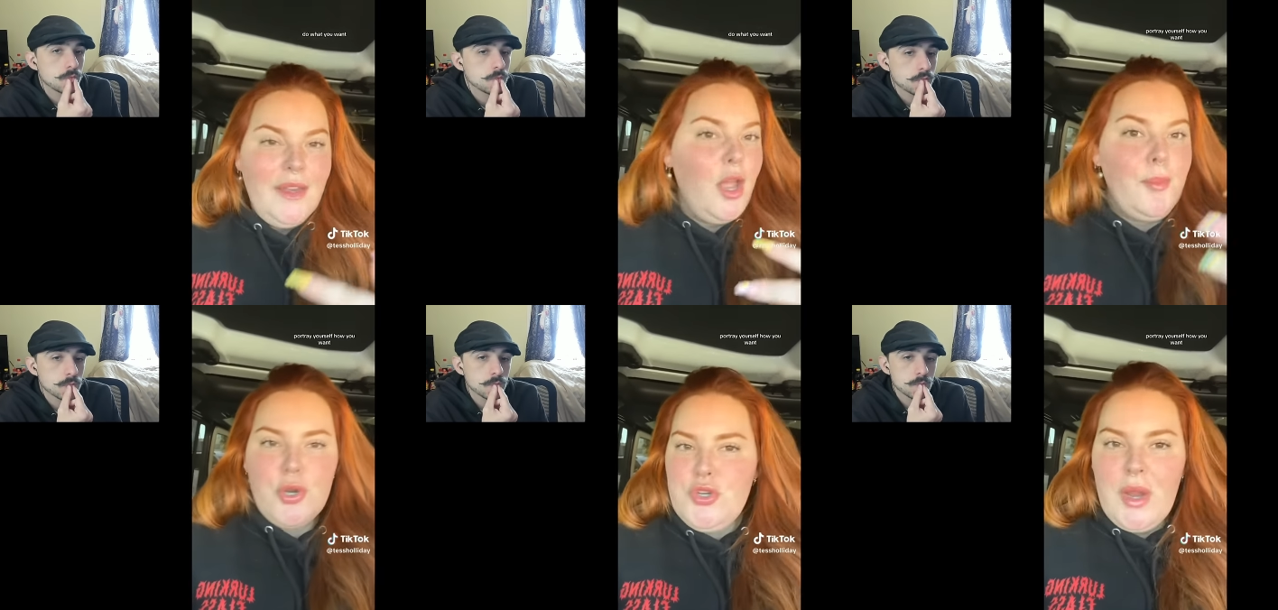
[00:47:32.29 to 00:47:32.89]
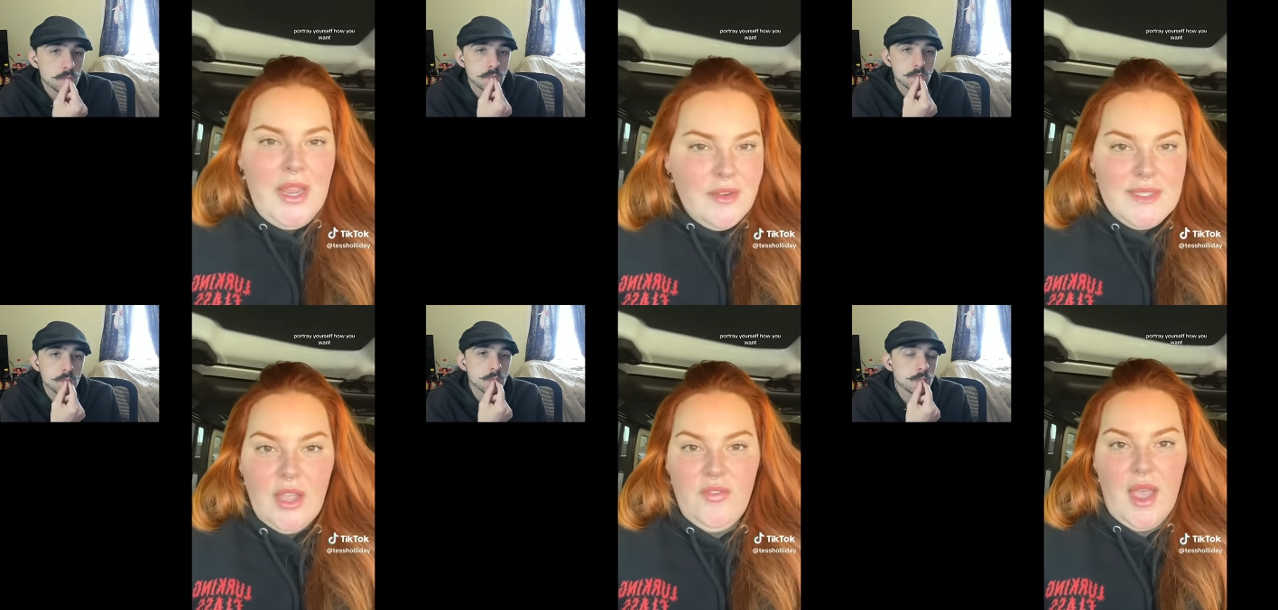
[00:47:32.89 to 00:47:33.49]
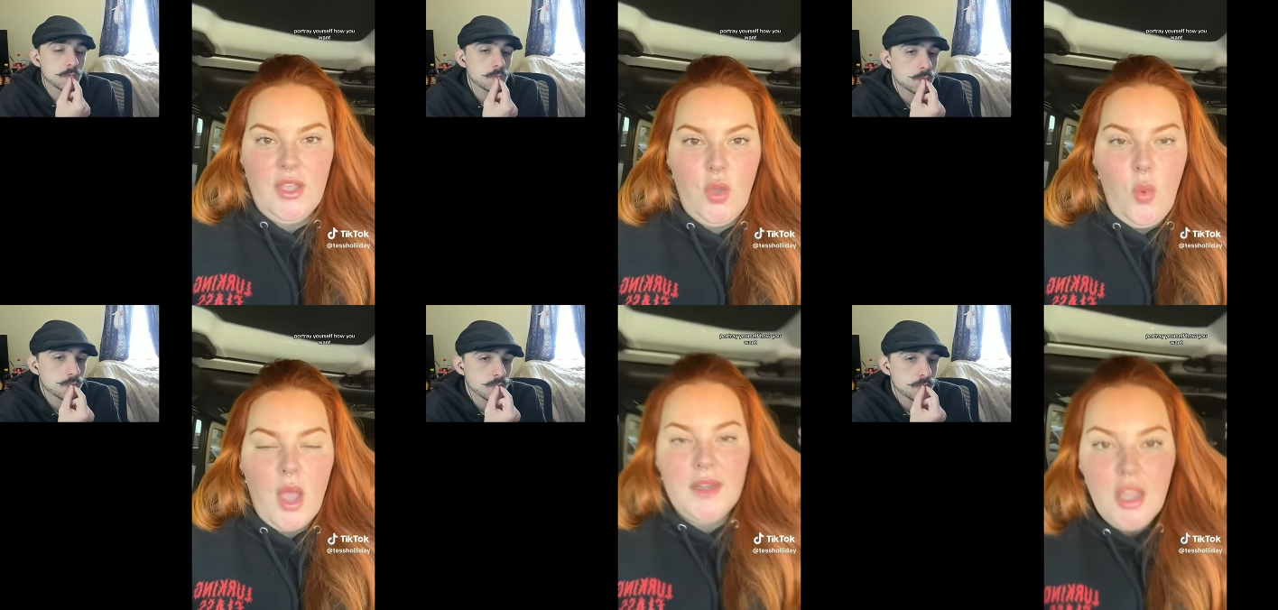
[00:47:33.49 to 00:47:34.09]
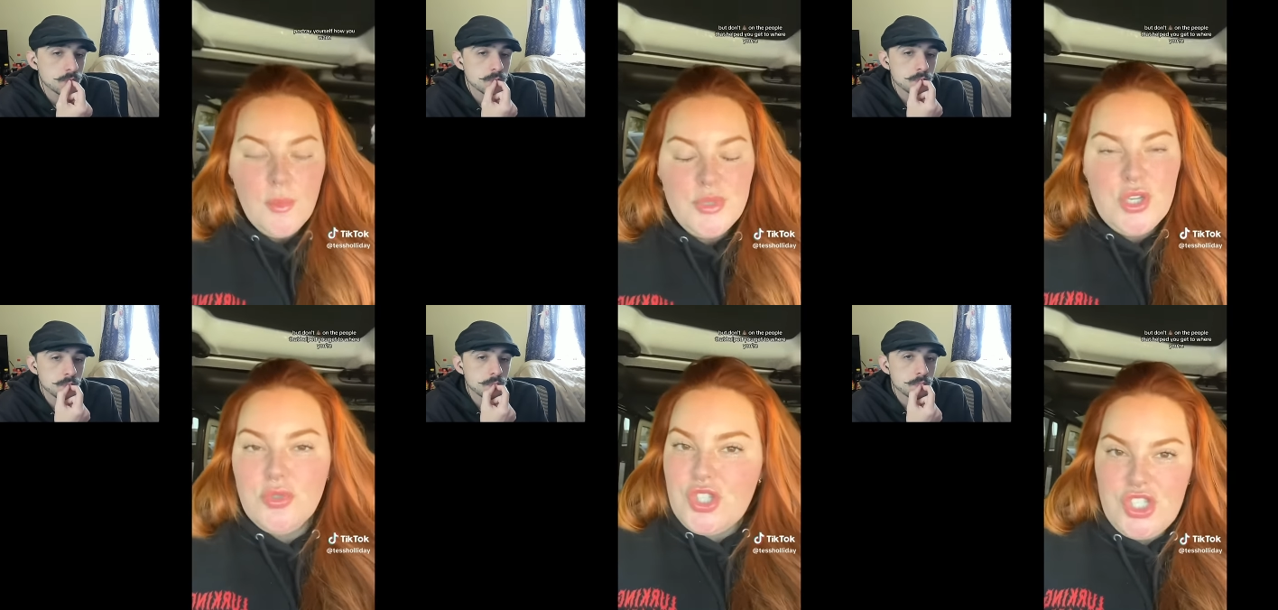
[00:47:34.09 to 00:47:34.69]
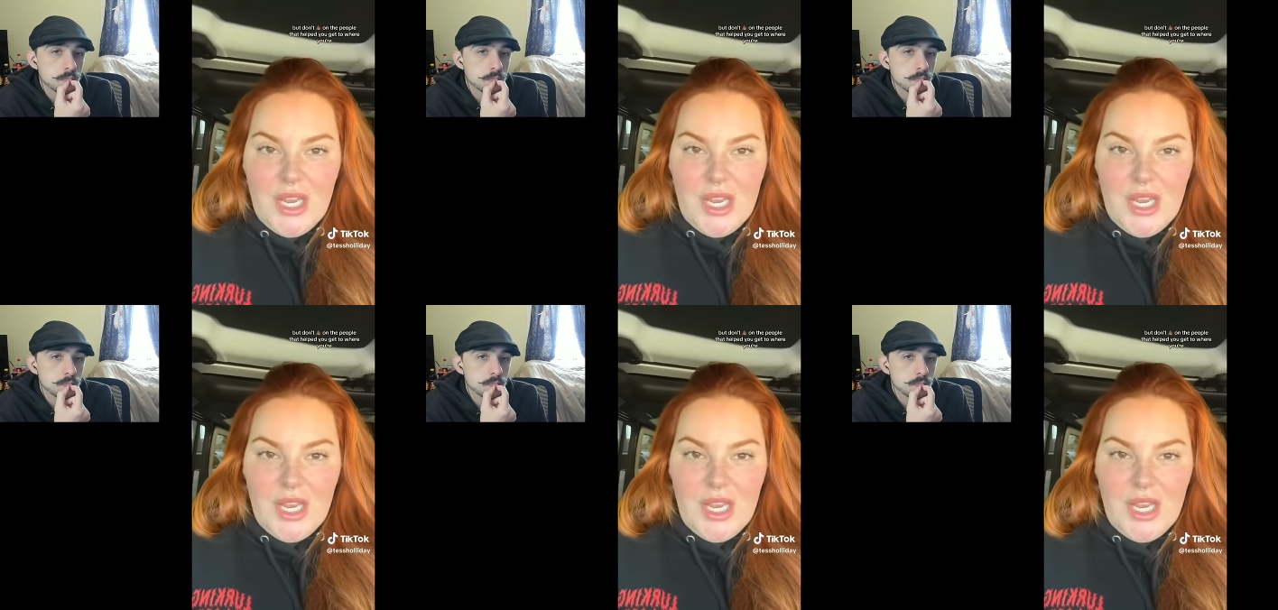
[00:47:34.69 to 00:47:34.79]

Speaker 1: portray yourself how you want, but don't shit